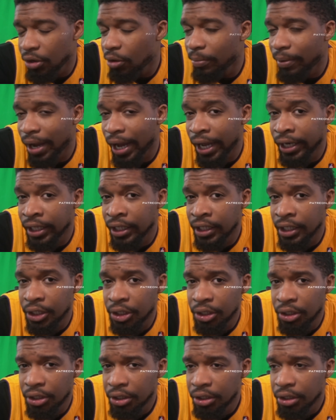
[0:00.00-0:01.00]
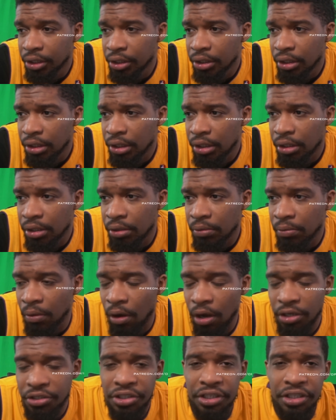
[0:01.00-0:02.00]
nobody
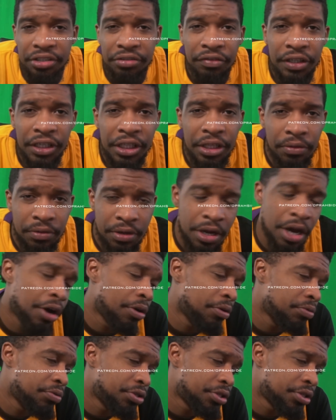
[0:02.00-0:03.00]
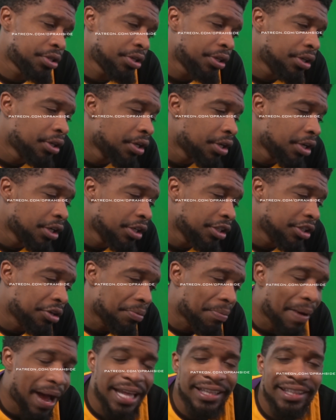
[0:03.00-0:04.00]
watching this video knows.
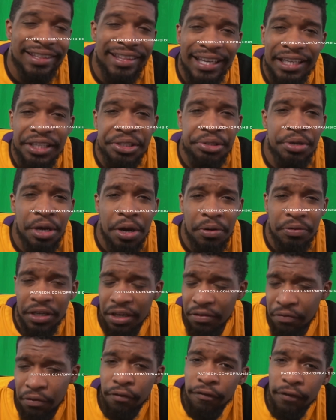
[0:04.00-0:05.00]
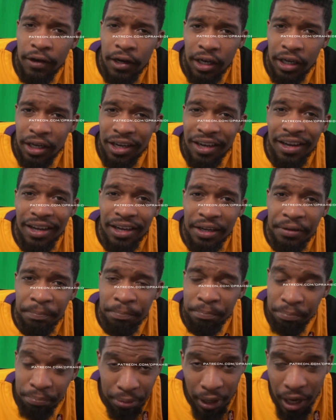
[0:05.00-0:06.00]
You might think you don't give a fuck,
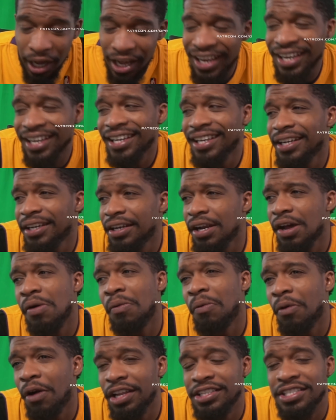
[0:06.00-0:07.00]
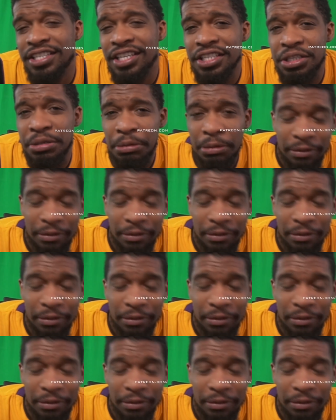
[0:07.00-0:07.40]
but once it's